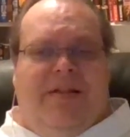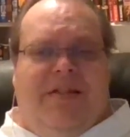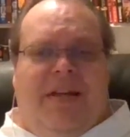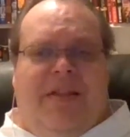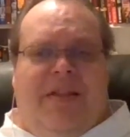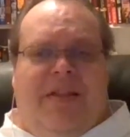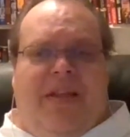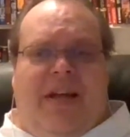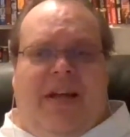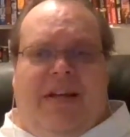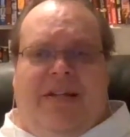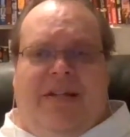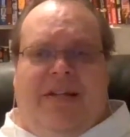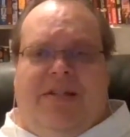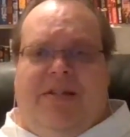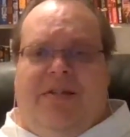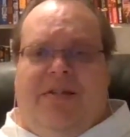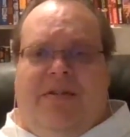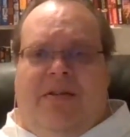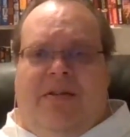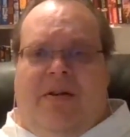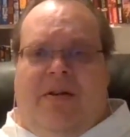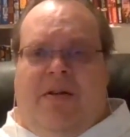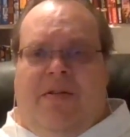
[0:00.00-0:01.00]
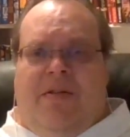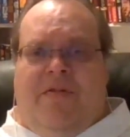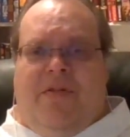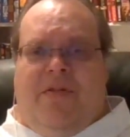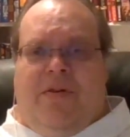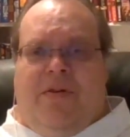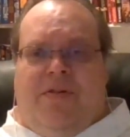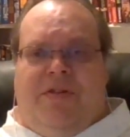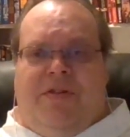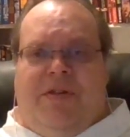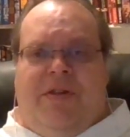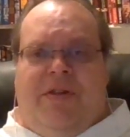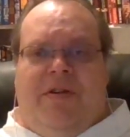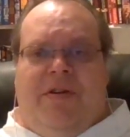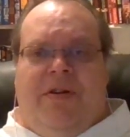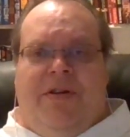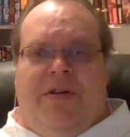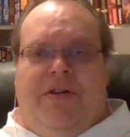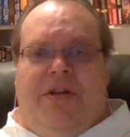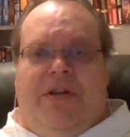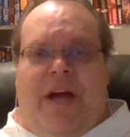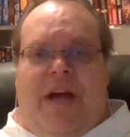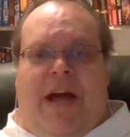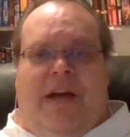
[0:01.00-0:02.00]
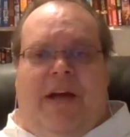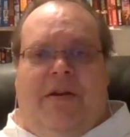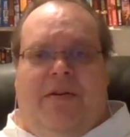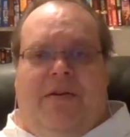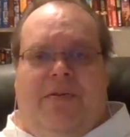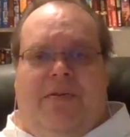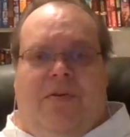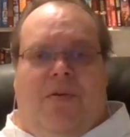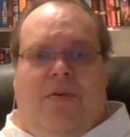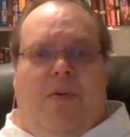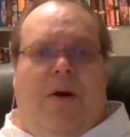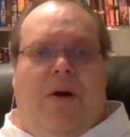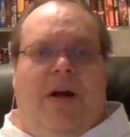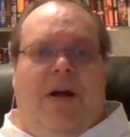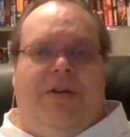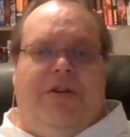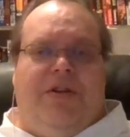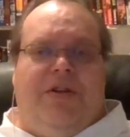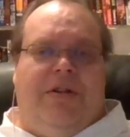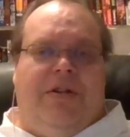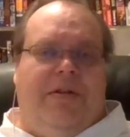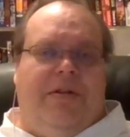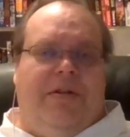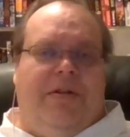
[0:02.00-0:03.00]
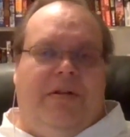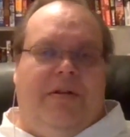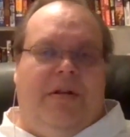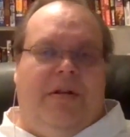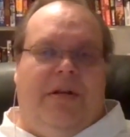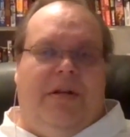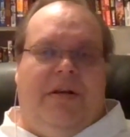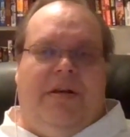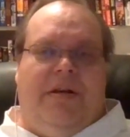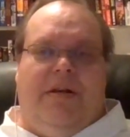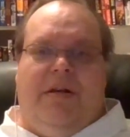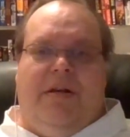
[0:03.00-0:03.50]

say thanks to all the folks that are in chat and who are watching, and